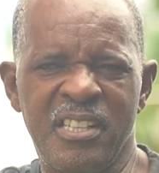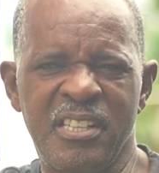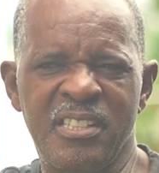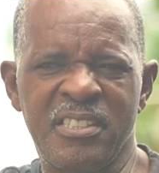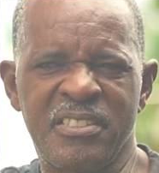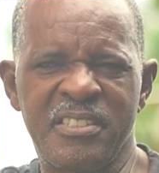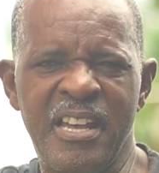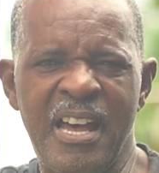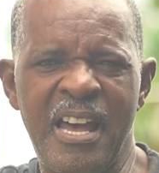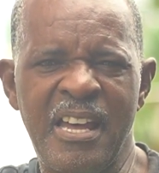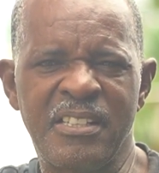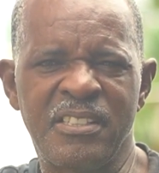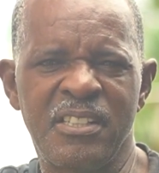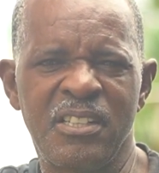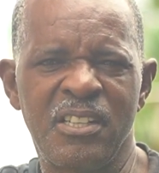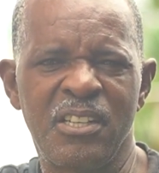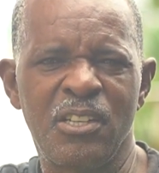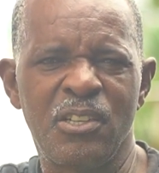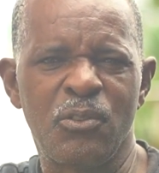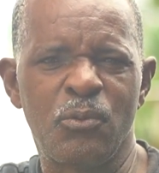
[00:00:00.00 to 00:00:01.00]
is that
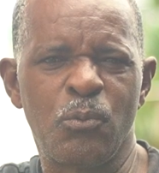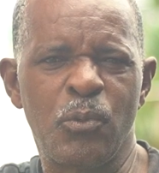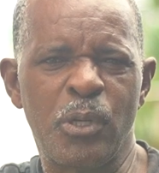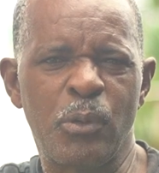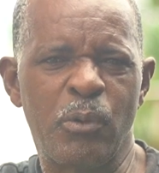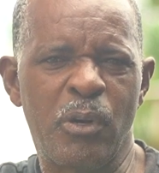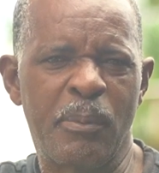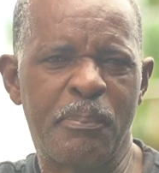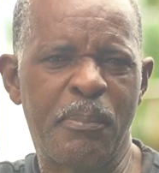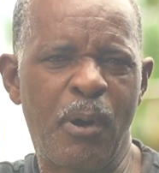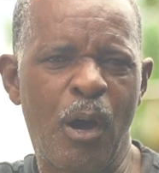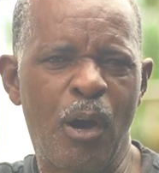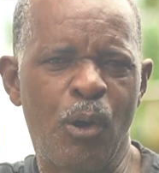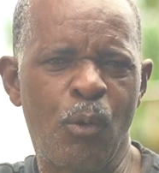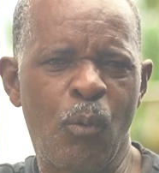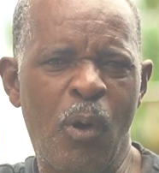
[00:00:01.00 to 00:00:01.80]
we were power